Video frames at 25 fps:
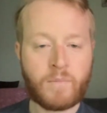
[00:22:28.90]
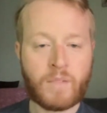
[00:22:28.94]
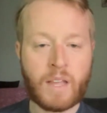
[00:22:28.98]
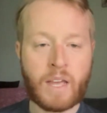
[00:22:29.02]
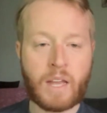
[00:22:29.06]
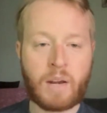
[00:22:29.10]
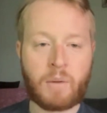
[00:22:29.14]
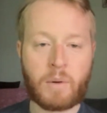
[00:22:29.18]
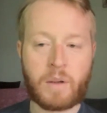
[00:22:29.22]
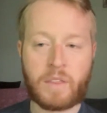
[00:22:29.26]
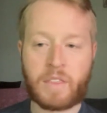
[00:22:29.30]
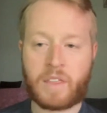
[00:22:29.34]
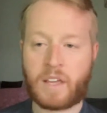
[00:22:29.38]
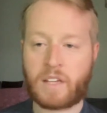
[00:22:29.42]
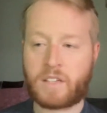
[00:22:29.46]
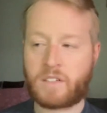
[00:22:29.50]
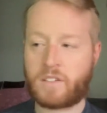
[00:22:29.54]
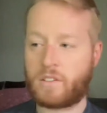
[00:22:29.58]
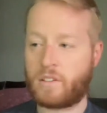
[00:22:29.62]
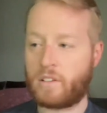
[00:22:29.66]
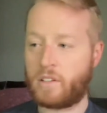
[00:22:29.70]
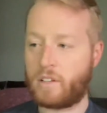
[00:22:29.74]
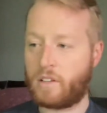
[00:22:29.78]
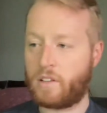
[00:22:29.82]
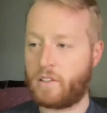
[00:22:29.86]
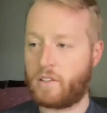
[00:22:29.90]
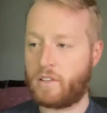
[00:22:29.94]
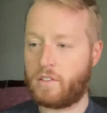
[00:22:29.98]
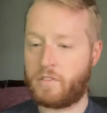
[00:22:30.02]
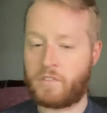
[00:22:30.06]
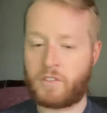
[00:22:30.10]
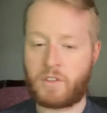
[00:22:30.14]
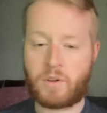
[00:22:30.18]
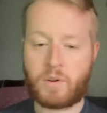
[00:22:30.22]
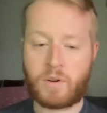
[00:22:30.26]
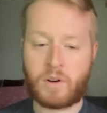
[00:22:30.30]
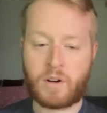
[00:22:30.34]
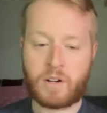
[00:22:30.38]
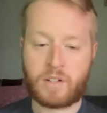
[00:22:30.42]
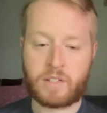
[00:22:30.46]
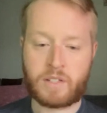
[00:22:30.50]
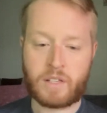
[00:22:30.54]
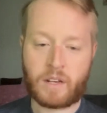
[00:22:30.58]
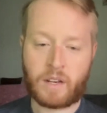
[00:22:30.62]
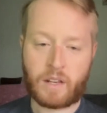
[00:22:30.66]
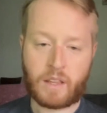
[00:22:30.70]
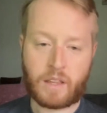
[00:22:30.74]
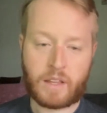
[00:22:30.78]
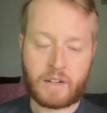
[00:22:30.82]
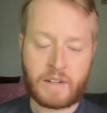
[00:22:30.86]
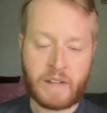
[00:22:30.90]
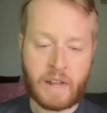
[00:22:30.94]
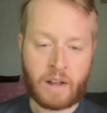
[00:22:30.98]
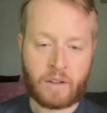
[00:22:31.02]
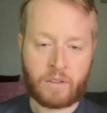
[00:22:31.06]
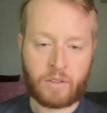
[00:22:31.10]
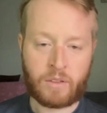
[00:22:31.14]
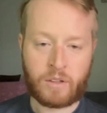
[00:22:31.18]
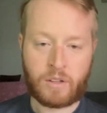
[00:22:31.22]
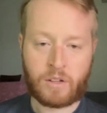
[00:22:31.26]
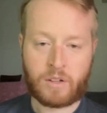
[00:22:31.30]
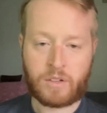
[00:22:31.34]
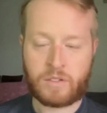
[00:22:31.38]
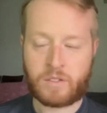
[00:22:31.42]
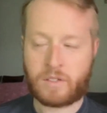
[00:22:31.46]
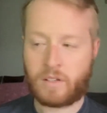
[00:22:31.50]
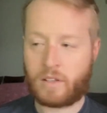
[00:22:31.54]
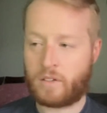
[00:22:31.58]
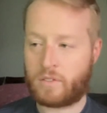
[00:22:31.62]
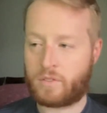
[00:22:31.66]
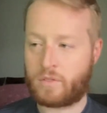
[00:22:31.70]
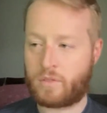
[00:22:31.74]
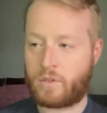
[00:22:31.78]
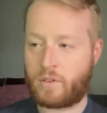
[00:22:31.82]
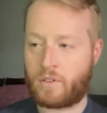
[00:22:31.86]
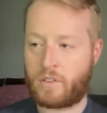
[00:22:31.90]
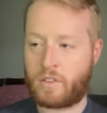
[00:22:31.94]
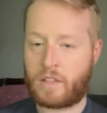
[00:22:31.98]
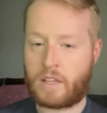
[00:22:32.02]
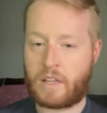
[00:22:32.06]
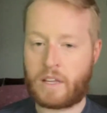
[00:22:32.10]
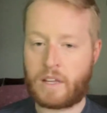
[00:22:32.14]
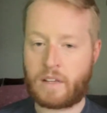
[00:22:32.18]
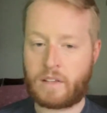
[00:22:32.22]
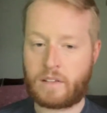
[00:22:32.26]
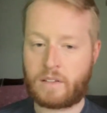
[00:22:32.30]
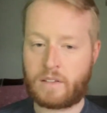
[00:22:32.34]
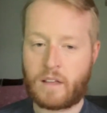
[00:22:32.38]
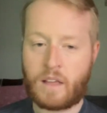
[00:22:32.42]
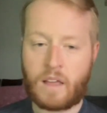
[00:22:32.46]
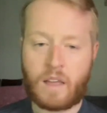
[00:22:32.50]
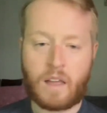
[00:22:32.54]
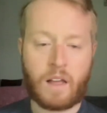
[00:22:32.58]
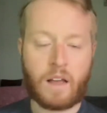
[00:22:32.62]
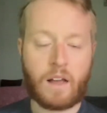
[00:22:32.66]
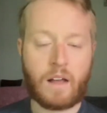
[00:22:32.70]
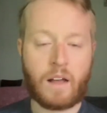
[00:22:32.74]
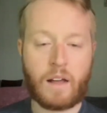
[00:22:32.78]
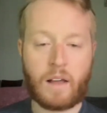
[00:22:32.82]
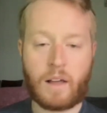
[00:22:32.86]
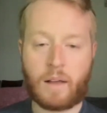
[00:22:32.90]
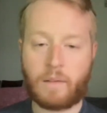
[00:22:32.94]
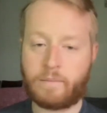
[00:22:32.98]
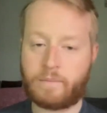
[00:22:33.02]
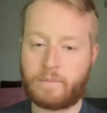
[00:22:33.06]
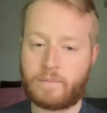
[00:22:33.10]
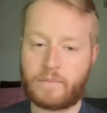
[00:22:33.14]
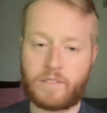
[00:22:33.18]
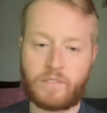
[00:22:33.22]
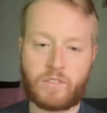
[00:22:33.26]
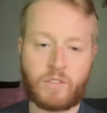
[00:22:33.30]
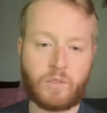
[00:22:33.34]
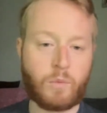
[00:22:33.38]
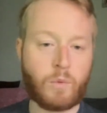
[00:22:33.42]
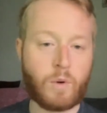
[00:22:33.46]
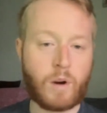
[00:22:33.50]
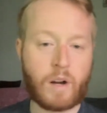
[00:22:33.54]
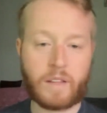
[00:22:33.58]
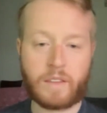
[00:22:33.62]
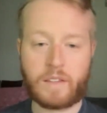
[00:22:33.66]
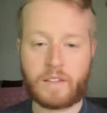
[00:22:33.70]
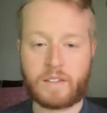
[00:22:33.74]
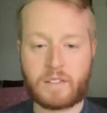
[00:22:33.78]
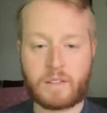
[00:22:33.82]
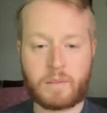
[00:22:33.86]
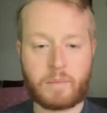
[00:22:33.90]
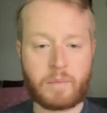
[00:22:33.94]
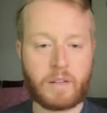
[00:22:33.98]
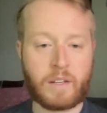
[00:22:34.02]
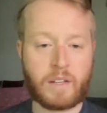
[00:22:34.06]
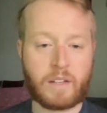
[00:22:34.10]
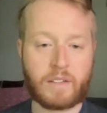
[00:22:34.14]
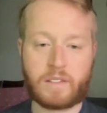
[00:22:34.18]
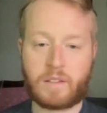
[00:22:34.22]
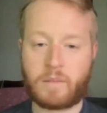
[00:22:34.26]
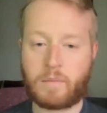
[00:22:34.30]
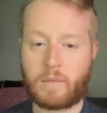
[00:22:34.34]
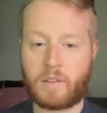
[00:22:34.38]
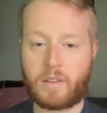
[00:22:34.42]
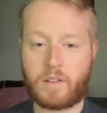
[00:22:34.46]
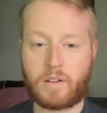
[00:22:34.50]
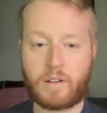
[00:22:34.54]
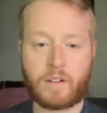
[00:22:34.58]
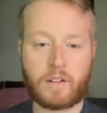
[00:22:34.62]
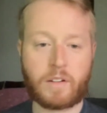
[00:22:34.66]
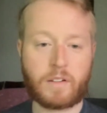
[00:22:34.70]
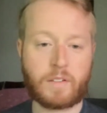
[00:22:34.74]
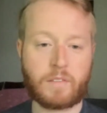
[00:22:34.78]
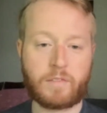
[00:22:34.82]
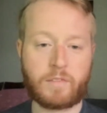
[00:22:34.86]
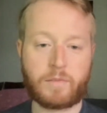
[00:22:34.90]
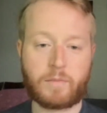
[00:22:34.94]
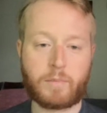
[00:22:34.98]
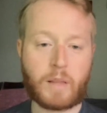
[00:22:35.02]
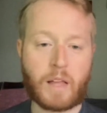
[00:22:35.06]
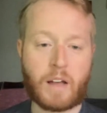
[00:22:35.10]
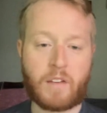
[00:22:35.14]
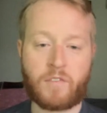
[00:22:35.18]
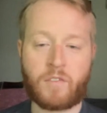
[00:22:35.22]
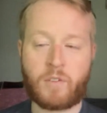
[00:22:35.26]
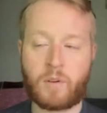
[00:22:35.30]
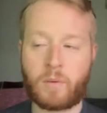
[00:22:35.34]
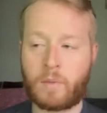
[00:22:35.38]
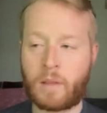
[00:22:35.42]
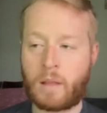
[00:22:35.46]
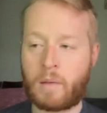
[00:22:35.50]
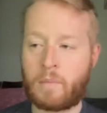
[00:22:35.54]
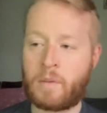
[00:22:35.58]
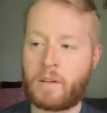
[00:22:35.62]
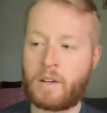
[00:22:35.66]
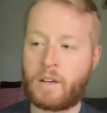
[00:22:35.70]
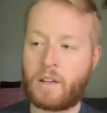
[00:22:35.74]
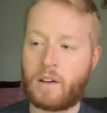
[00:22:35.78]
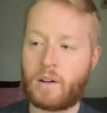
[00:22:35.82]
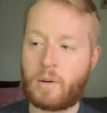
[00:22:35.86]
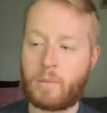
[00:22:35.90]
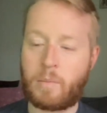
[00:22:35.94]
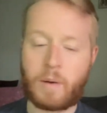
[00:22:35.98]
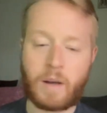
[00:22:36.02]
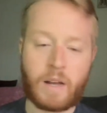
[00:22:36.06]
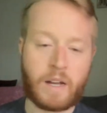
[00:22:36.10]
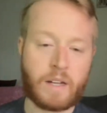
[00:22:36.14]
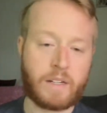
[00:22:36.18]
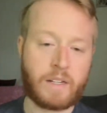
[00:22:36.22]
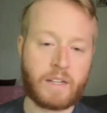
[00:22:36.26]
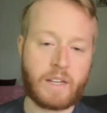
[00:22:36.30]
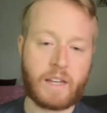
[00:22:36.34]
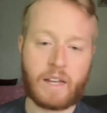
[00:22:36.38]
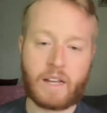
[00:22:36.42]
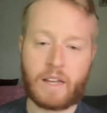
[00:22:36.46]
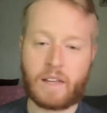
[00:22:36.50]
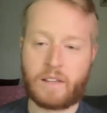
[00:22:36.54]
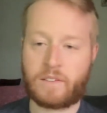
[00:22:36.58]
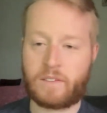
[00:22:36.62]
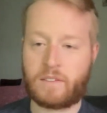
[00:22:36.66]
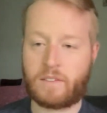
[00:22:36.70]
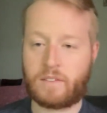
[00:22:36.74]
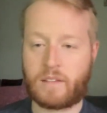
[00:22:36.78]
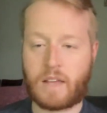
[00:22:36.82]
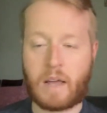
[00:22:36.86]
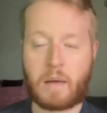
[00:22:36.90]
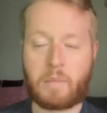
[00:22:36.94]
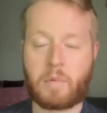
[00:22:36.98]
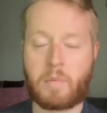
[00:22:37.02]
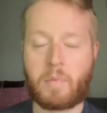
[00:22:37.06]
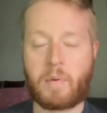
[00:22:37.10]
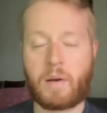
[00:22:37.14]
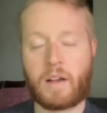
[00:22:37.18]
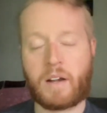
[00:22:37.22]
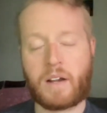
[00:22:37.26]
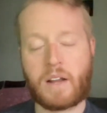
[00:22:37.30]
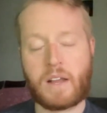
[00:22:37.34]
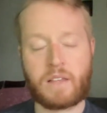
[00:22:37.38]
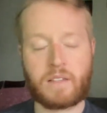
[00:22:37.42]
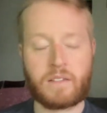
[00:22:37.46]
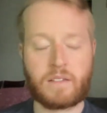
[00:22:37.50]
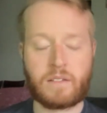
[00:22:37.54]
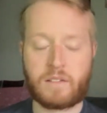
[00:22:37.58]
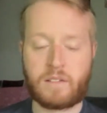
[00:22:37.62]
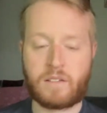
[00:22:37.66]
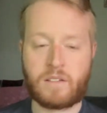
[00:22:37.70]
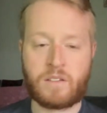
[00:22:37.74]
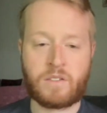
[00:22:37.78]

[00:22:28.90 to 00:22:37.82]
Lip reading: Anyway, thanks to the viewers and the downloads and all sort of things. If you want this to be on some other platform, let me know. Podcasts, Apple Podcasts,